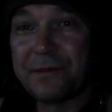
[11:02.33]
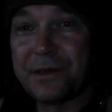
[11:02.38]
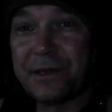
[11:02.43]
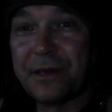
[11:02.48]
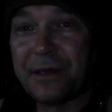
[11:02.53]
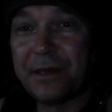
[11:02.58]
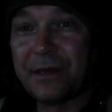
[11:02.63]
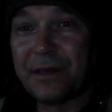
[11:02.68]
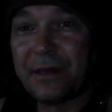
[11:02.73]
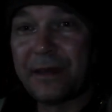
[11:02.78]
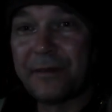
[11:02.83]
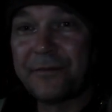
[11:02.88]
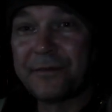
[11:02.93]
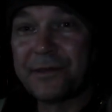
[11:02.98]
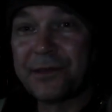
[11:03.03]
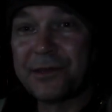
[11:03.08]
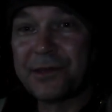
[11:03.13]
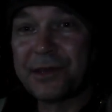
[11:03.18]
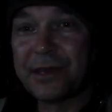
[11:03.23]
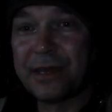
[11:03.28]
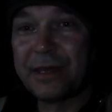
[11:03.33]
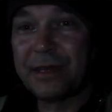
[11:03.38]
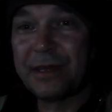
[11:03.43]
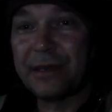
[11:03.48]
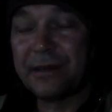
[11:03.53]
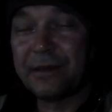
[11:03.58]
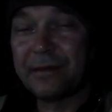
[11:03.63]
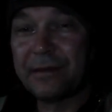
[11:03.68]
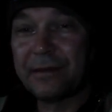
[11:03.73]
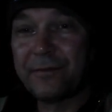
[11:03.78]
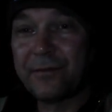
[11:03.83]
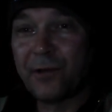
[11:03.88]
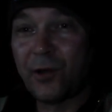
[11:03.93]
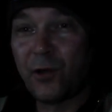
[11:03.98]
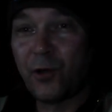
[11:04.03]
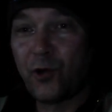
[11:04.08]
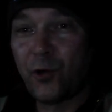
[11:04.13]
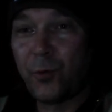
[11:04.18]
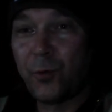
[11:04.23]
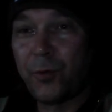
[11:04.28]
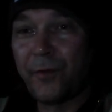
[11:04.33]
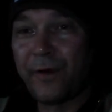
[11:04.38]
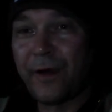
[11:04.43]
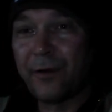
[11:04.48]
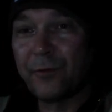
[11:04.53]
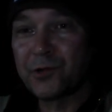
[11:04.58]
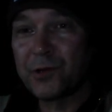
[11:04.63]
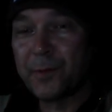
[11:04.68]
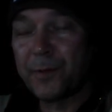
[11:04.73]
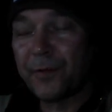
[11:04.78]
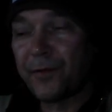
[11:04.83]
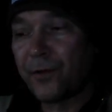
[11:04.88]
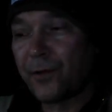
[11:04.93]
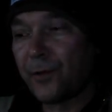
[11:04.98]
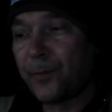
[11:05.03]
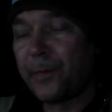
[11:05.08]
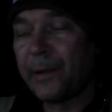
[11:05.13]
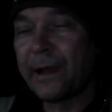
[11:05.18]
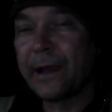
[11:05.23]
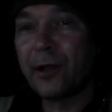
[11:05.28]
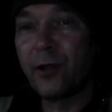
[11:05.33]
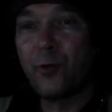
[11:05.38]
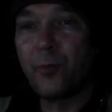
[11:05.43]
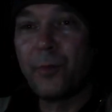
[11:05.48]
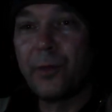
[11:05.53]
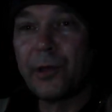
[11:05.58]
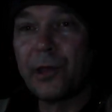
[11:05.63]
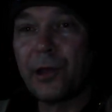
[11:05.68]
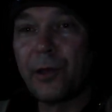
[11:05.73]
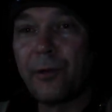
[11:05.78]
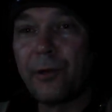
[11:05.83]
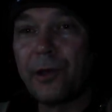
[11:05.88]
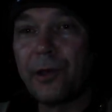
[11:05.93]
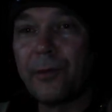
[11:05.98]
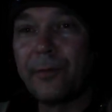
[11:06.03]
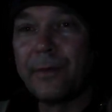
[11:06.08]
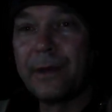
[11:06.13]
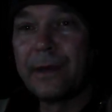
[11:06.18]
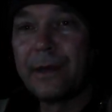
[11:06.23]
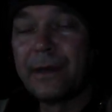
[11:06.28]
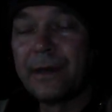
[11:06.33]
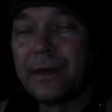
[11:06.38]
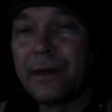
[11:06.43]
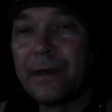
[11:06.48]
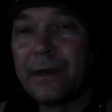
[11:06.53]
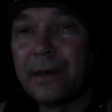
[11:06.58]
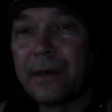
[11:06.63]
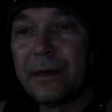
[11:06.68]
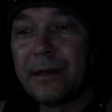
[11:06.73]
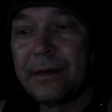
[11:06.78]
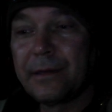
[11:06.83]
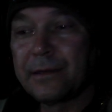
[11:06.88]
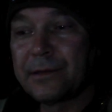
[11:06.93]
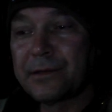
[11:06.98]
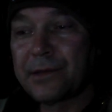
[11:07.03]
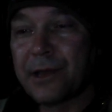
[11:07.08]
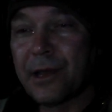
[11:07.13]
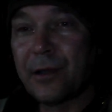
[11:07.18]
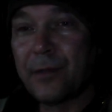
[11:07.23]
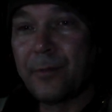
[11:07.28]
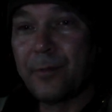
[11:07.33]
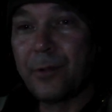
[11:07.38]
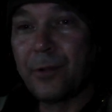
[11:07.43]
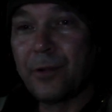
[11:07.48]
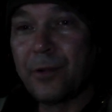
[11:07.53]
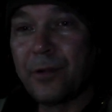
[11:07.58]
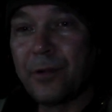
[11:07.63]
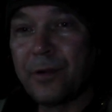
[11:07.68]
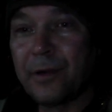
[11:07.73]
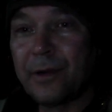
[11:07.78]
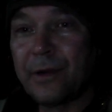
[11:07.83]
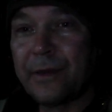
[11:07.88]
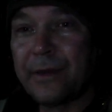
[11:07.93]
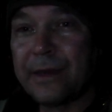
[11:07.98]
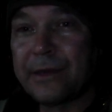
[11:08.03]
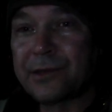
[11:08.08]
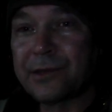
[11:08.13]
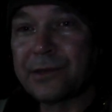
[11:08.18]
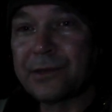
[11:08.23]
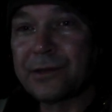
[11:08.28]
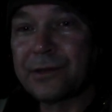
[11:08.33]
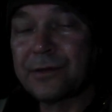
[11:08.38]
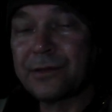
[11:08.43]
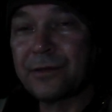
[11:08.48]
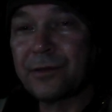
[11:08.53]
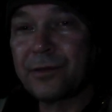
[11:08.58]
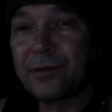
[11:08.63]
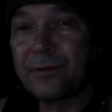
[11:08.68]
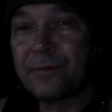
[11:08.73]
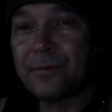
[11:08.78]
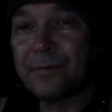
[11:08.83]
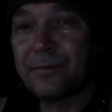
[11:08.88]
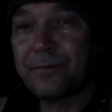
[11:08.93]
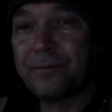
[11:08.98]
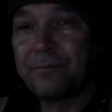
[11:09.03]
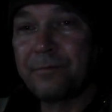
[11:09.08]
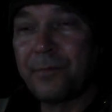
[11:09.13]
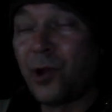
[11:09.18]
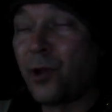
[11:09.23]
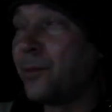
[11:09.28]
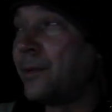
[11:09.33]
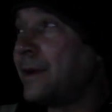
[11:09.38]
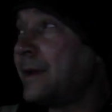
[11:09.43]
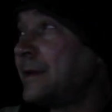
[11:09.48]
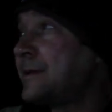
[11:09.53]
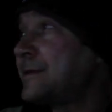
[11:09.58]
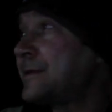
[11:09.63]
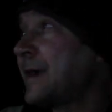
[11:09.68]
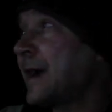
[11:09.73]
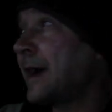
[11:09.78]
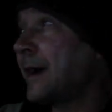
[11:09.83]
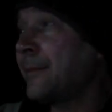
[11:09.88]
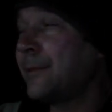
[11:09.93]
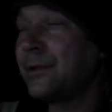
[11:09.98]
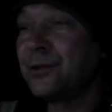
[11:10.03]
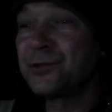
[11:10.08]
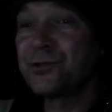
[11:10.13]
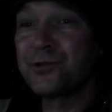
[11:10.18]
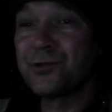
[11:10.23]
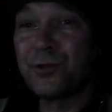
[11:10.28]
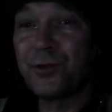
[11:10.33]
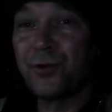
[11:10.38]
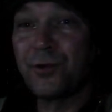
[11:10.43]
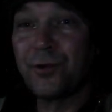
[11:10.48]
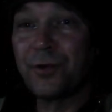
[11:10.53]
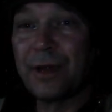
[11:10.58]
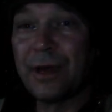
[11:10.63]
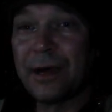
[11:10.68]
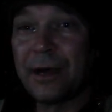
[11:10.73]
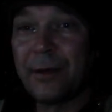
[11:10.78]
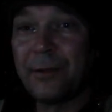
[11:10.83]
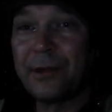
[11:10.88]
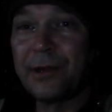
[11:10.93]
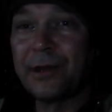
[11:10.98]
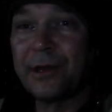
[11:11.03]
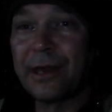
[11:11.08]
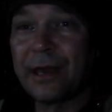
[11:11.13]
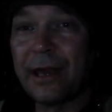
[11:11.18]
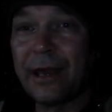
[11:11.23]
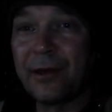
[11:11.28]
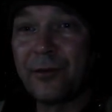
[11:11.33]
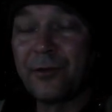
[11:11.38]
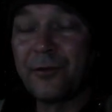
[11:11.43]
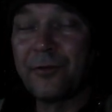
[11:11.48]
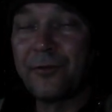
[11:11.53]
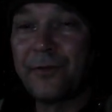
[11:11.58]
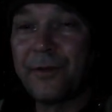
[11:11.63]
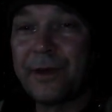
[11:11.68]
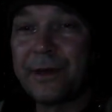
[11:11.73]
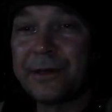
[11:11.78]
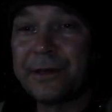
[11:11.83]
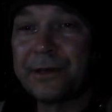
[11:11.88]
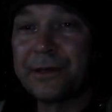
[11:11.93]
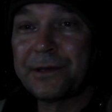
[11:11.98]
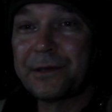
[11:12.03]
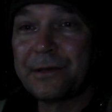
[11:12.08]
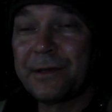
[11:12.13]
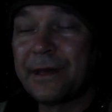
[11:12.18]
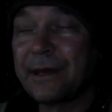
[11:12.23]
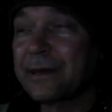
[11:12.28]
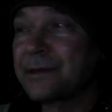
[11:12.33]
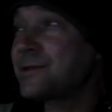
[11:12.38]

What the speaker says: have to see. Got a couple of hours before I pack up and go home. So, but at this moment in time, it doesn't look like we're going to get another fish. Like I say,